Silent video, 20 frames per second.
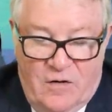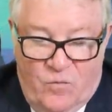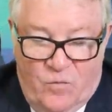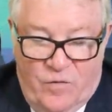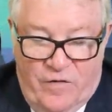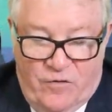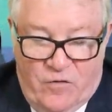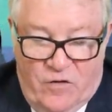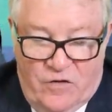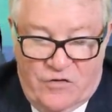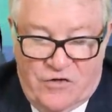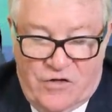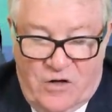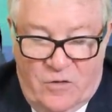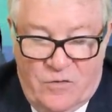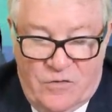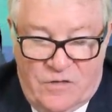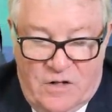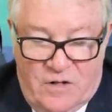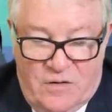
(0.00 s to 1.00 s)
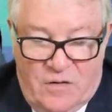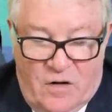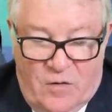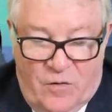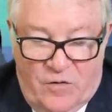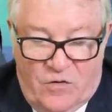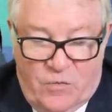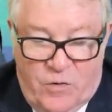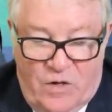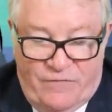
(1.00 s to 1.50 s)
we've got shows in
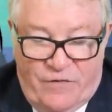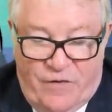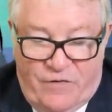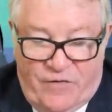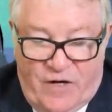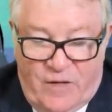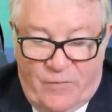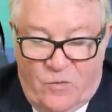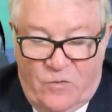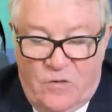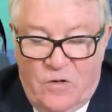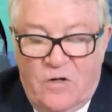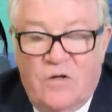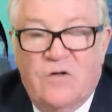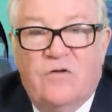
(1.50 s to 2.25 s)
on the 25th of April,